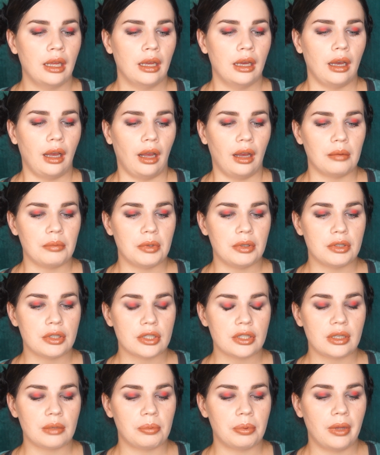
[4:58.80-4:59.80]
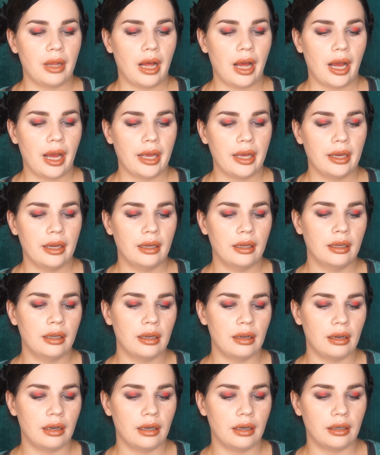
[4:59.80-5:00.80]
You just apply
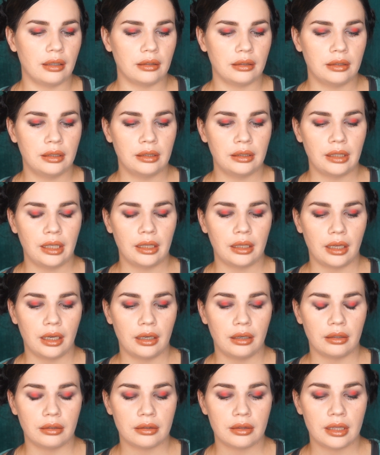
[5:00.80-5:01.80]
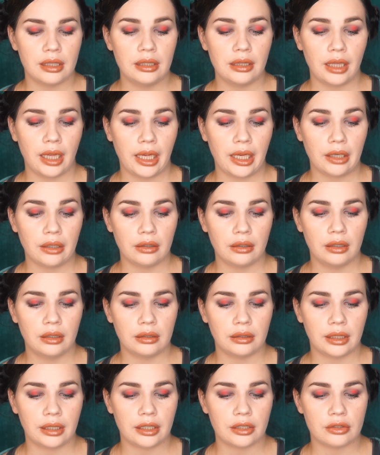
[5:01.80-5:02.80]
a thin layer,
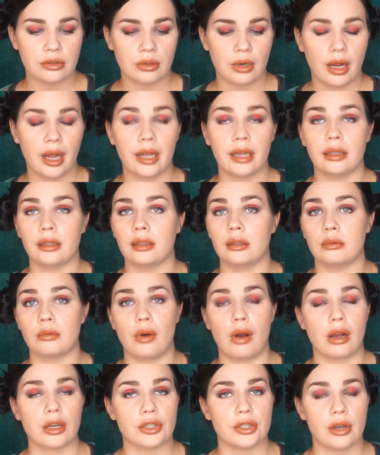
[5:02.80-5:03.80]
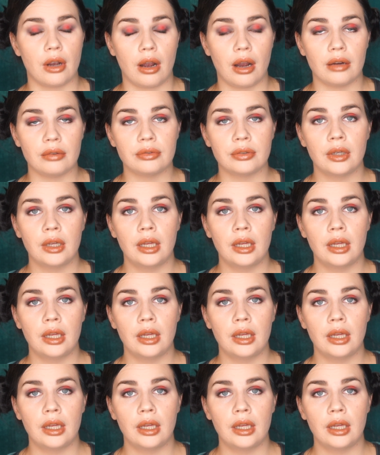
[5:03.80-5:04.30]
let it dry, and then wash off.